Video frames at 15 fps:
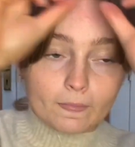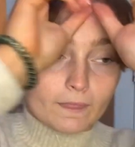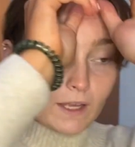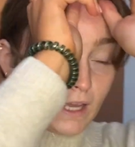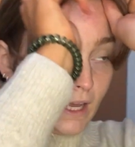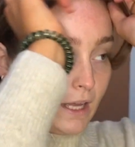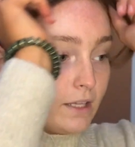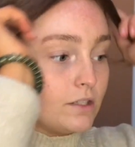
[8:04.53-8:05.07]

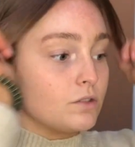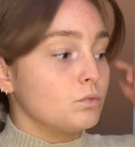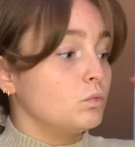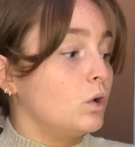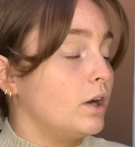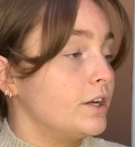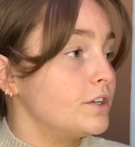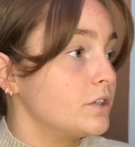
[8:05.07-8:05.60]
and what
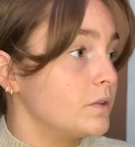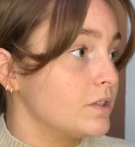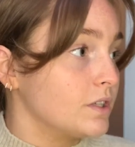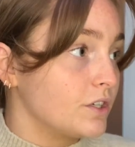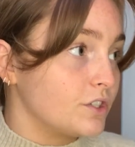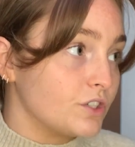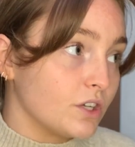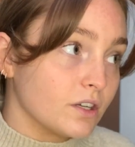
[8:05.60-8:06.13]
I do is I
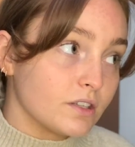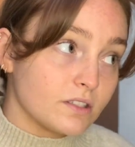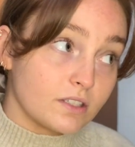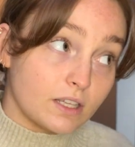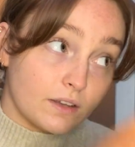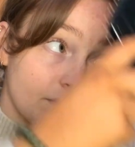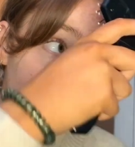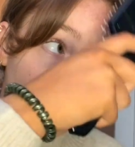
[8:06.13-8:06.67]
just
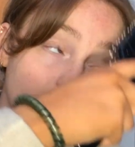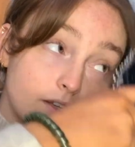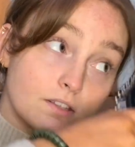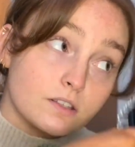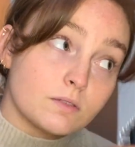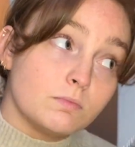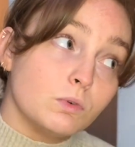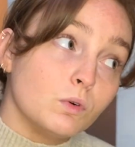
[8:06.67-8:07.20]
give it a
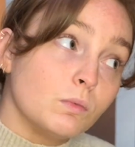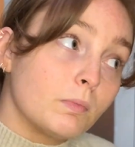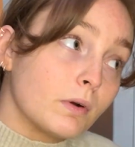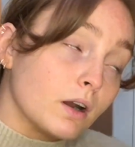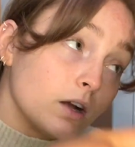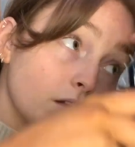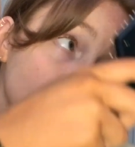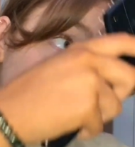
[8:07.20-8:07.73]
small
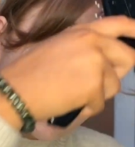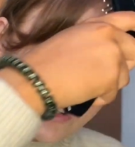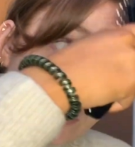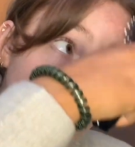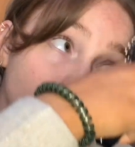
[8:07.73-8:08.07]
brush.